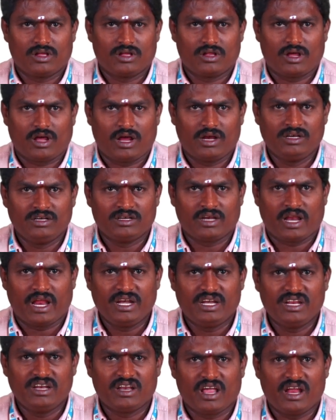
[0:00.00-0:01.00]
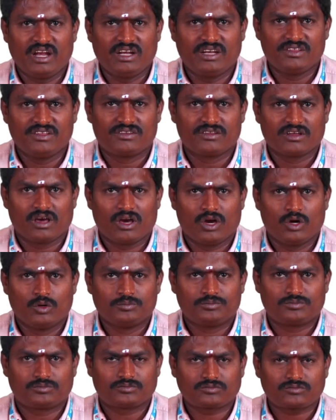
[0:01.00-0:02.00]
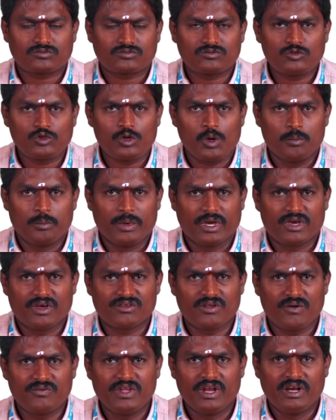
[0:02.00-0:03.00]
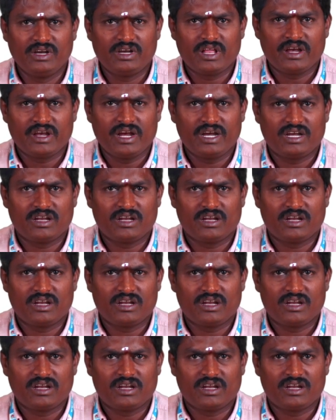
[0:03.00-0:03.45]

In 1990s, because of the internet